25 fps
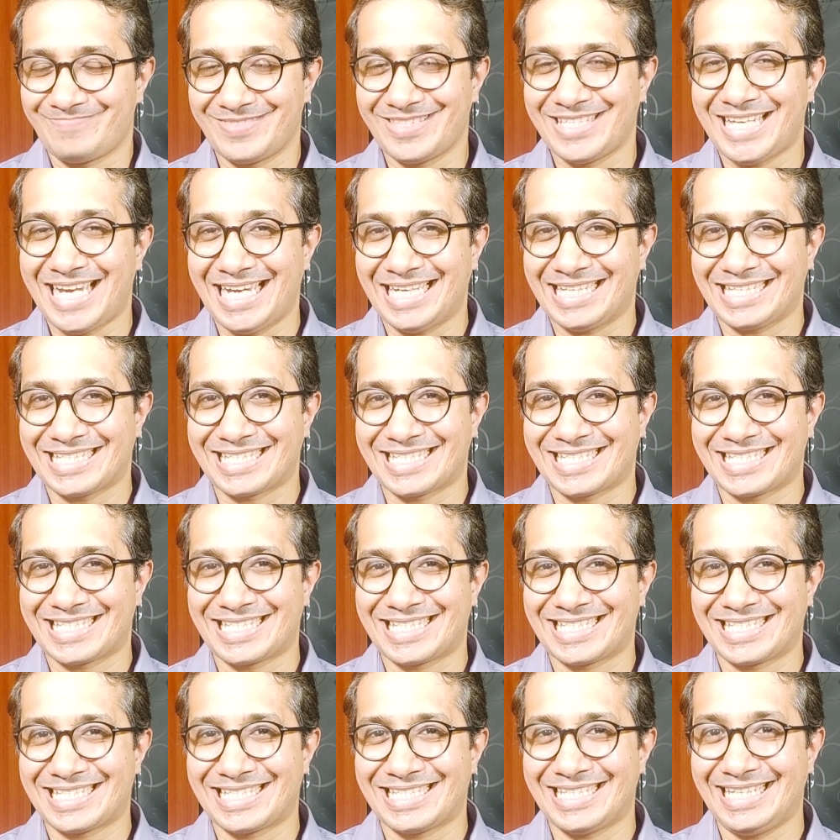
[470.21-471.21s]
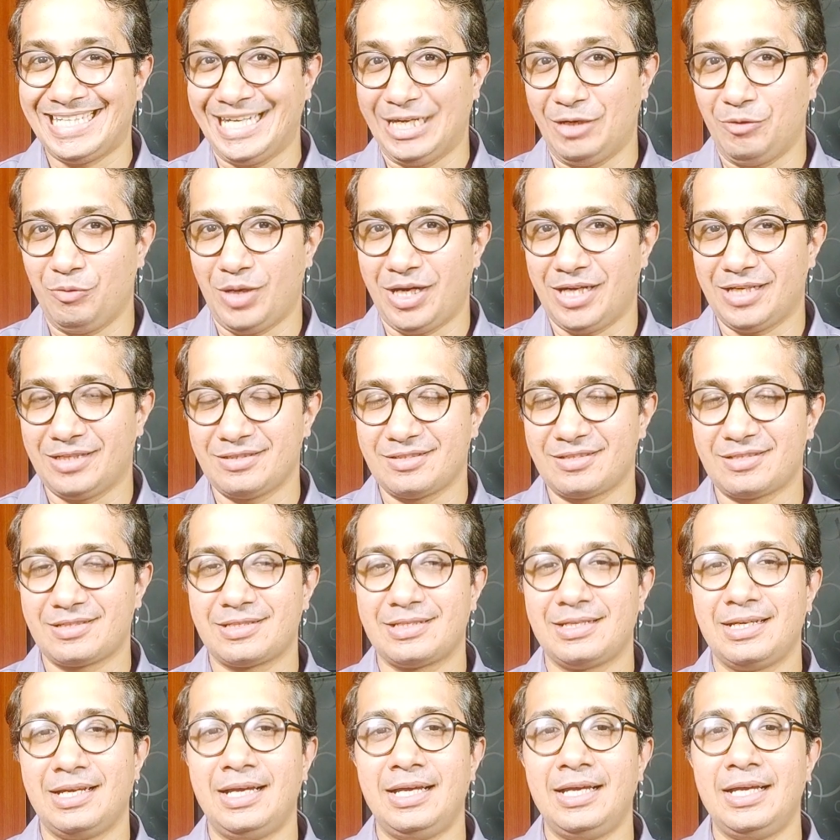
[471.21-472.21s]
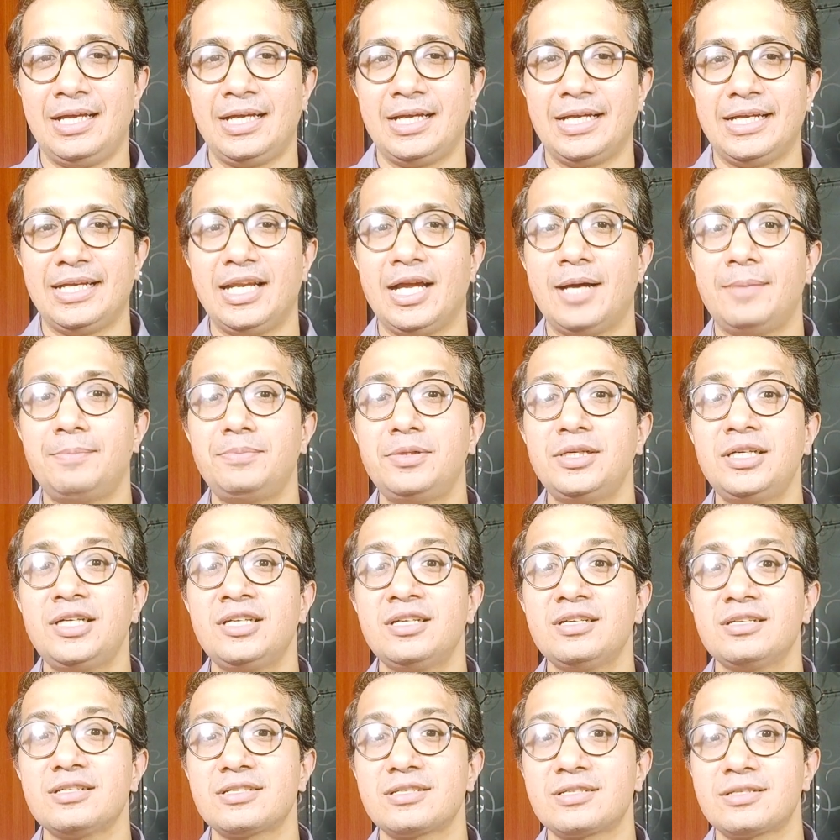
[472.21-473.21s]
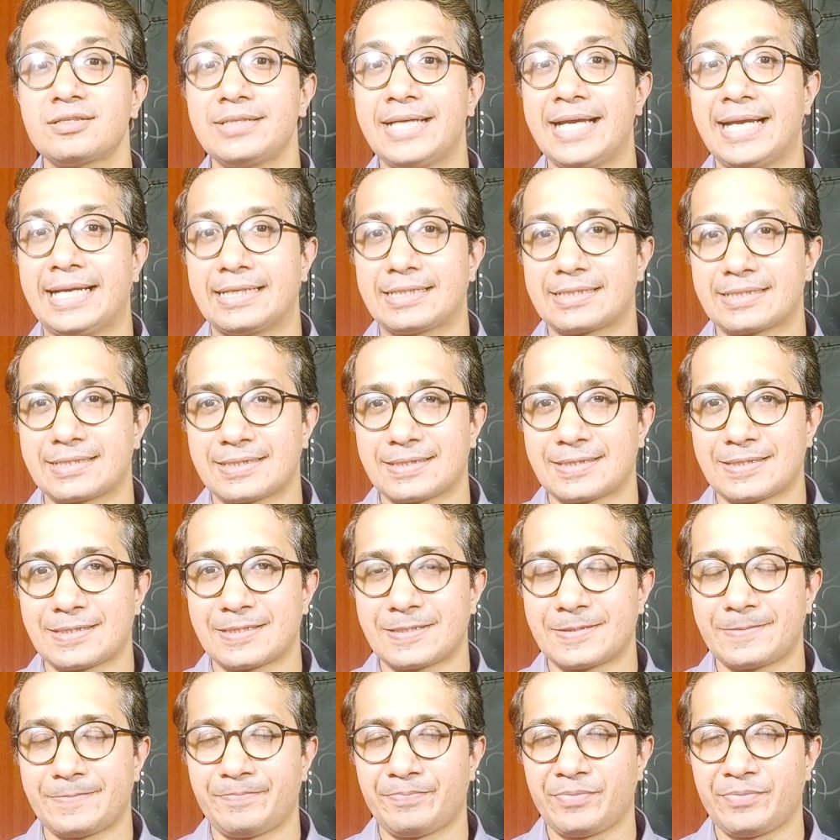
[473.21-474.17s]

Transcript: Thanks in advance. Number 6.